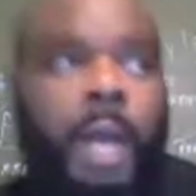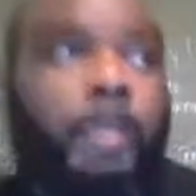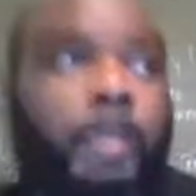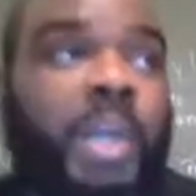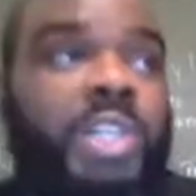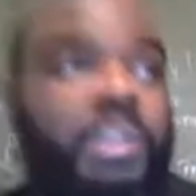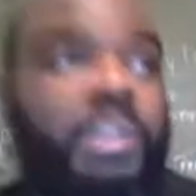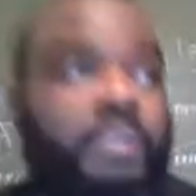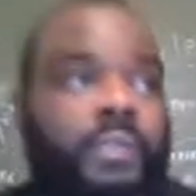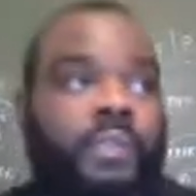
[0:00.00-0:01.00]
bunch
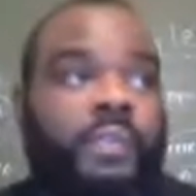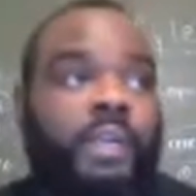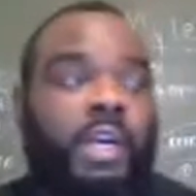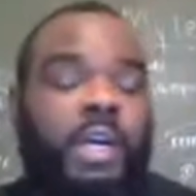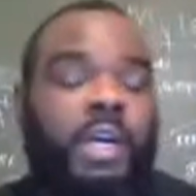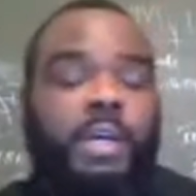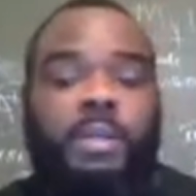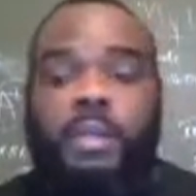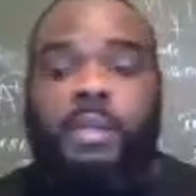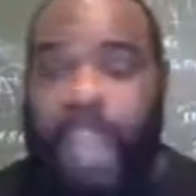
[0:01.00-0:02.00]
of
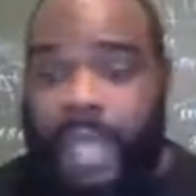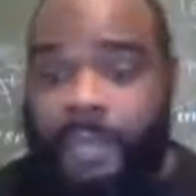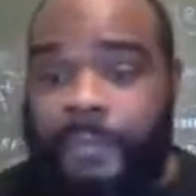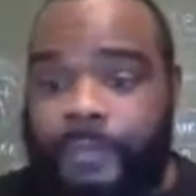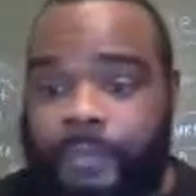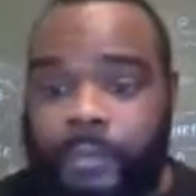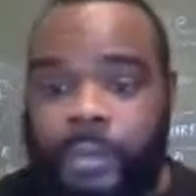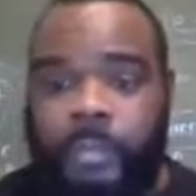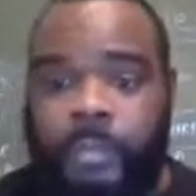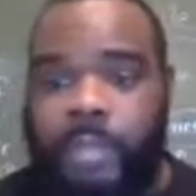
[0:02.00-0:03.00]
data,
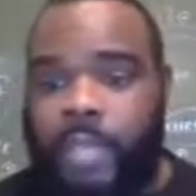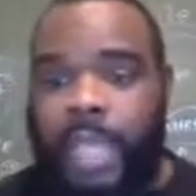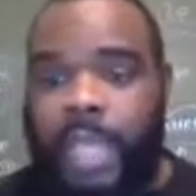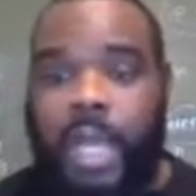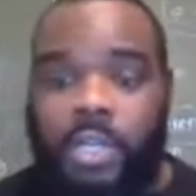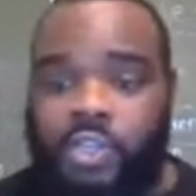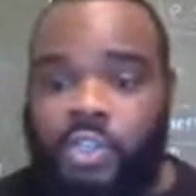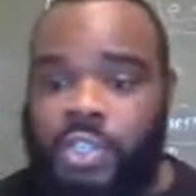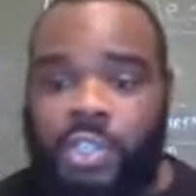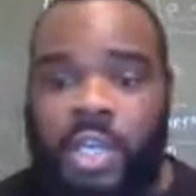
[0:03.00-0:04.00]
maybe like
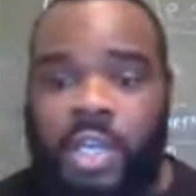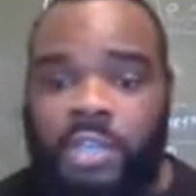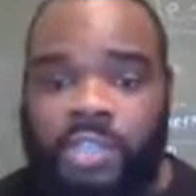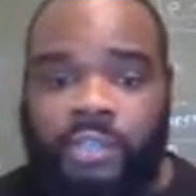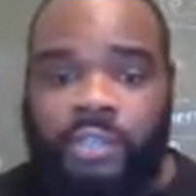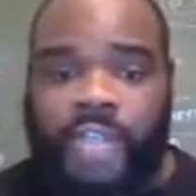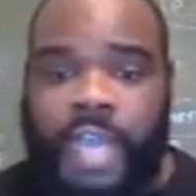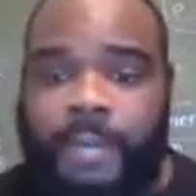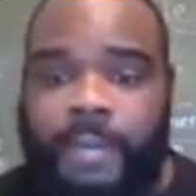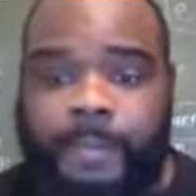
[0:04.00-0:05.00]
hundreds and hundreds of
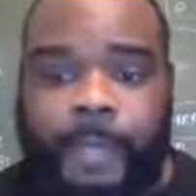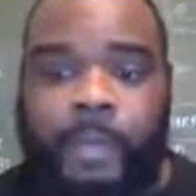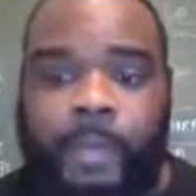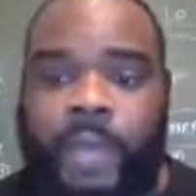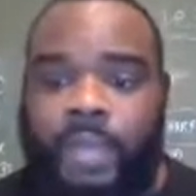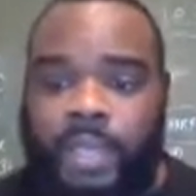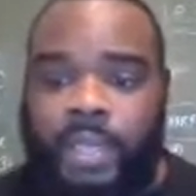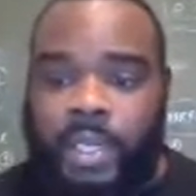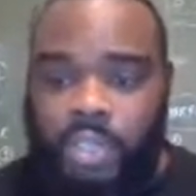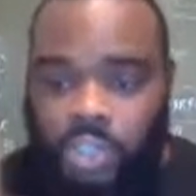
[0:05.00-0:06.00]
data. Rather
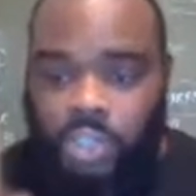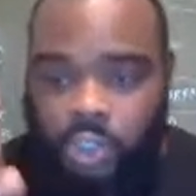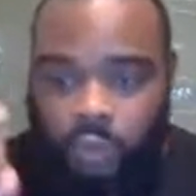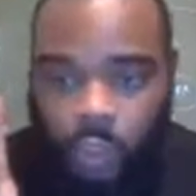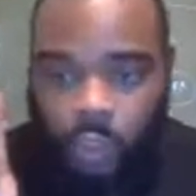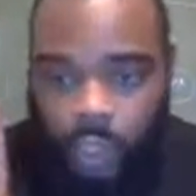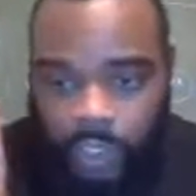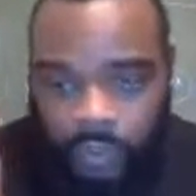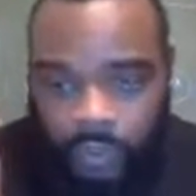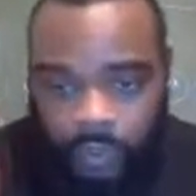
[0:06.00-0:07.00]
than
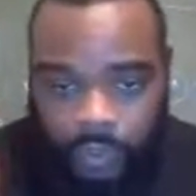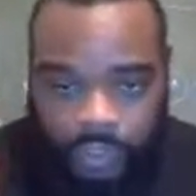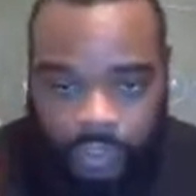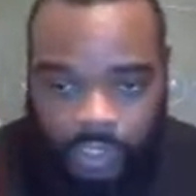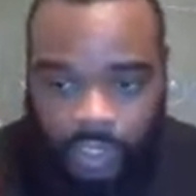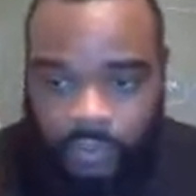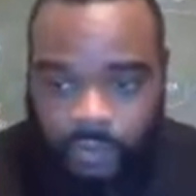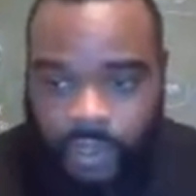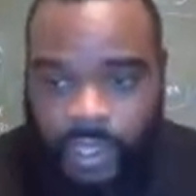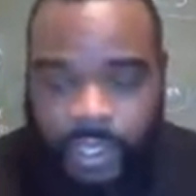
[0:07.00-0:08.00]
scrolling through
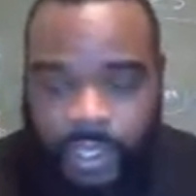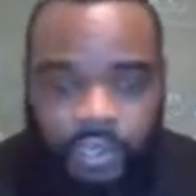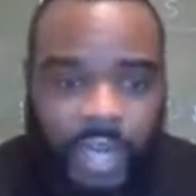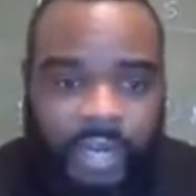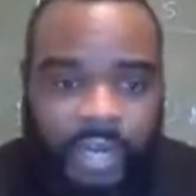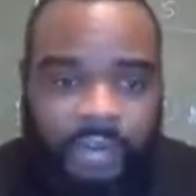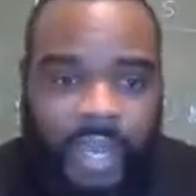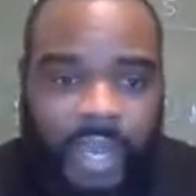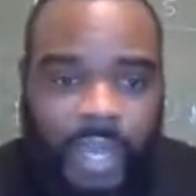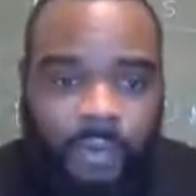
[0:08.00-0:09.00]
yourself and trying to
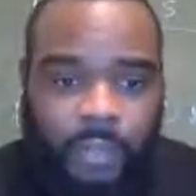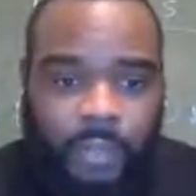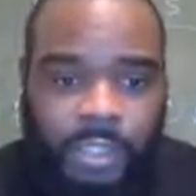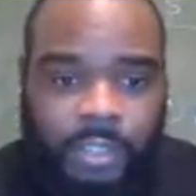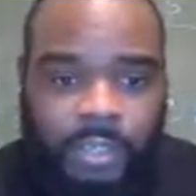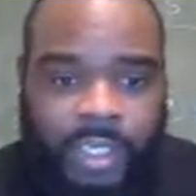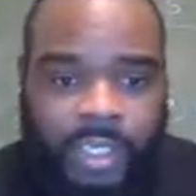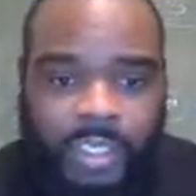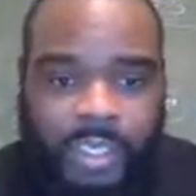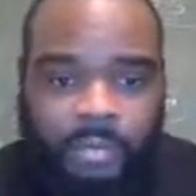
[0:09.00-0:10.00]
find what's the
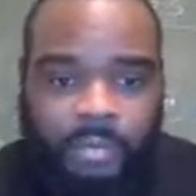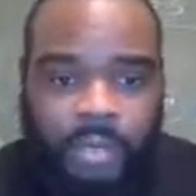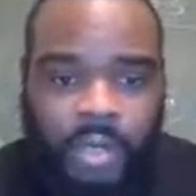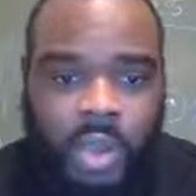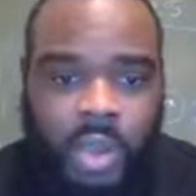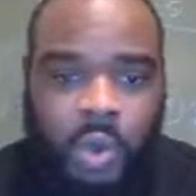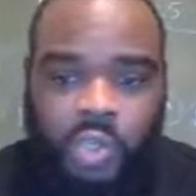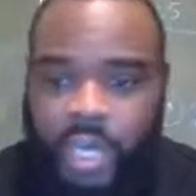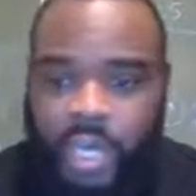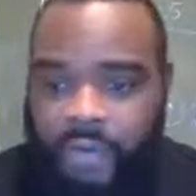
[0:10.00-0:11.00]
biggest number or
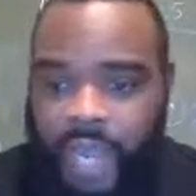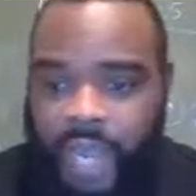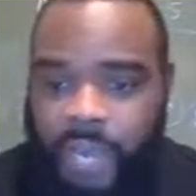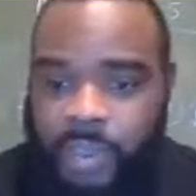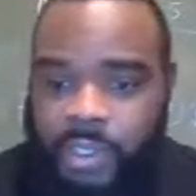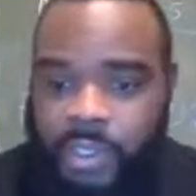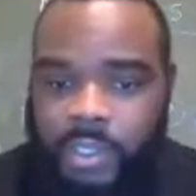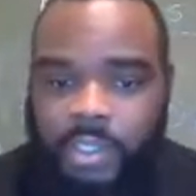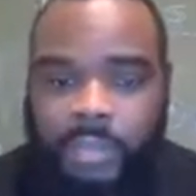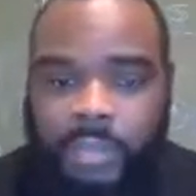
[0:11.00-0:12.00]
trying to find what's
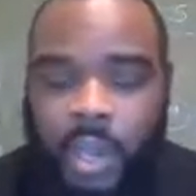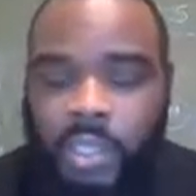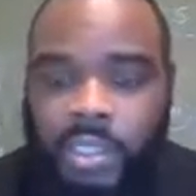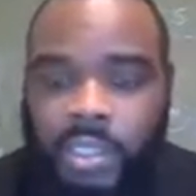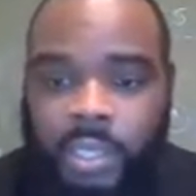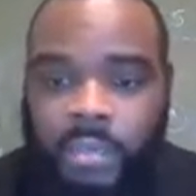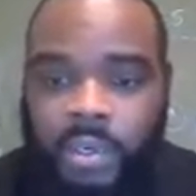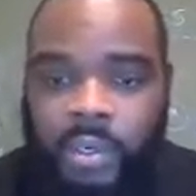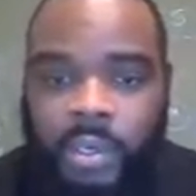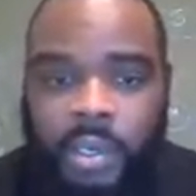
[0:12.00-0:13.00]
the smallest
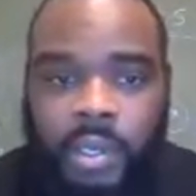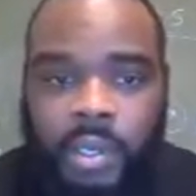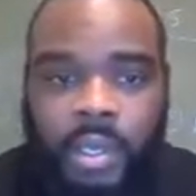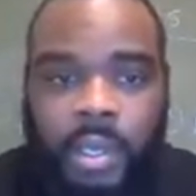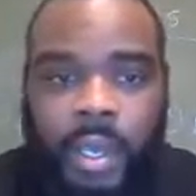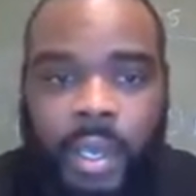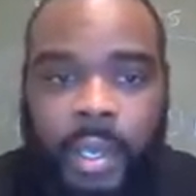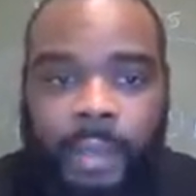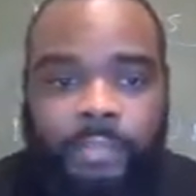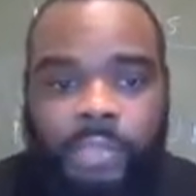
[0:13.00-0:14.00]
number,
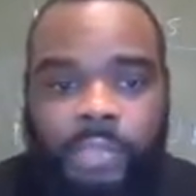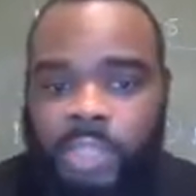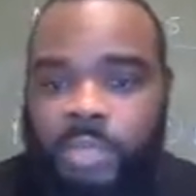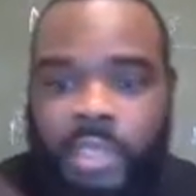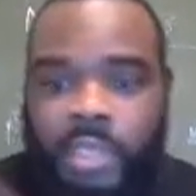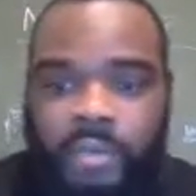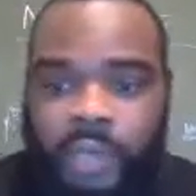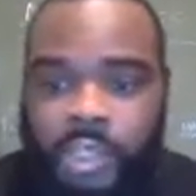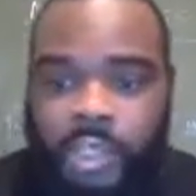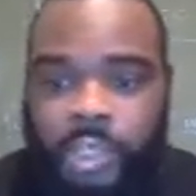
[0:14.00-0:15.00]
just put in the
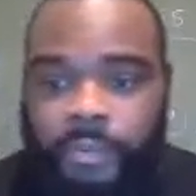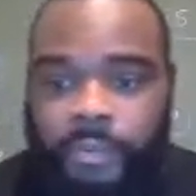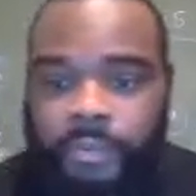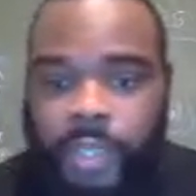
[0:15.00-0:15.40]
function. All